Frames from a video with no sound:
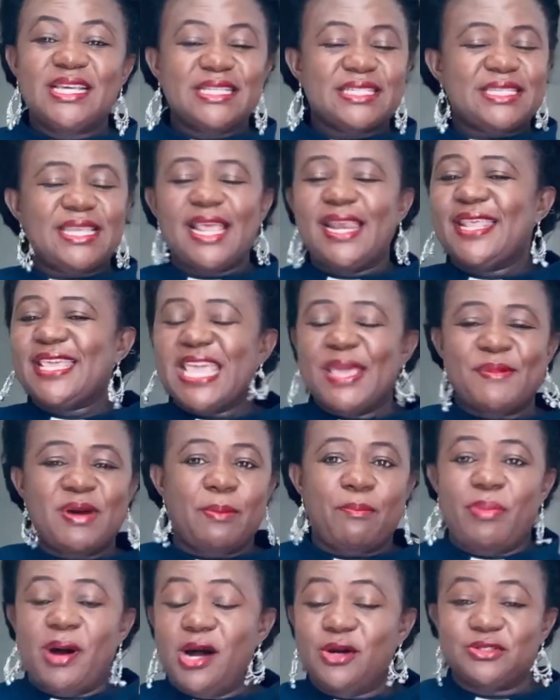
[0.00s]
telling Him
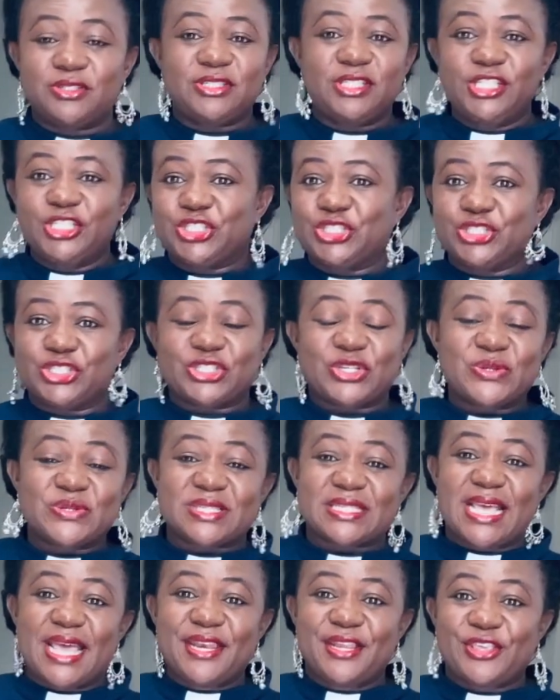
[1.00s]
about issues
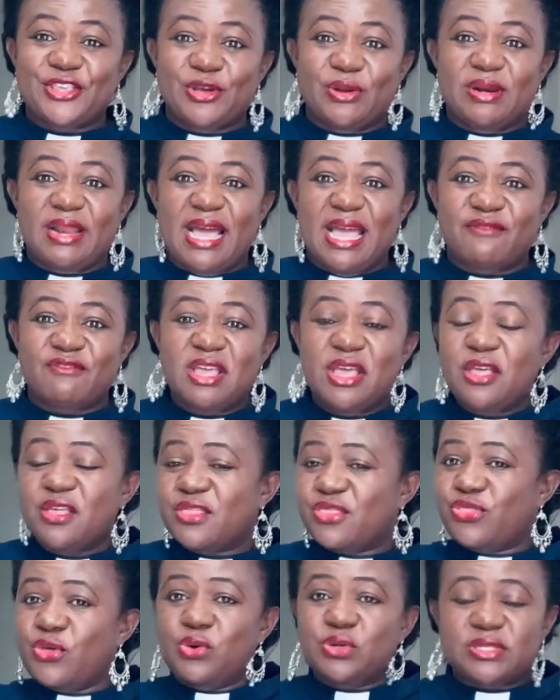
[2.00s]
concerning your life,
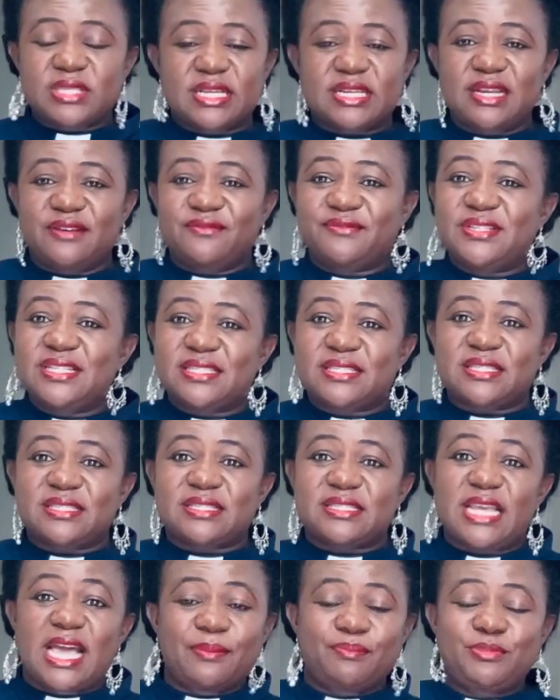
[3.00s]
those that have
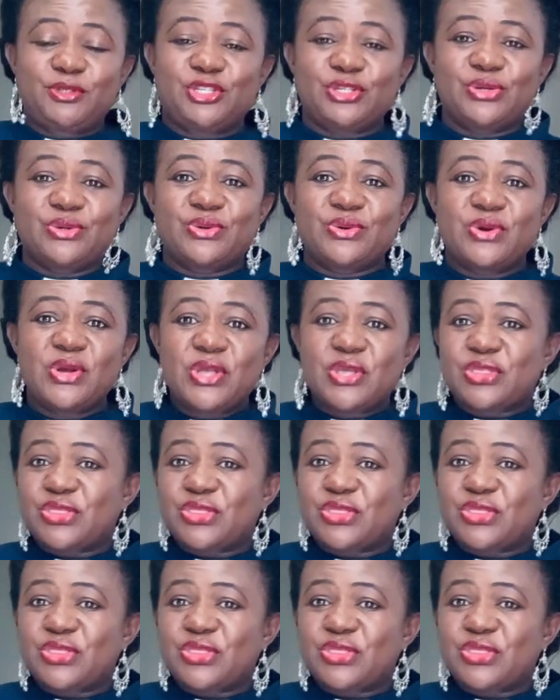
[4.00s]
disturbed you,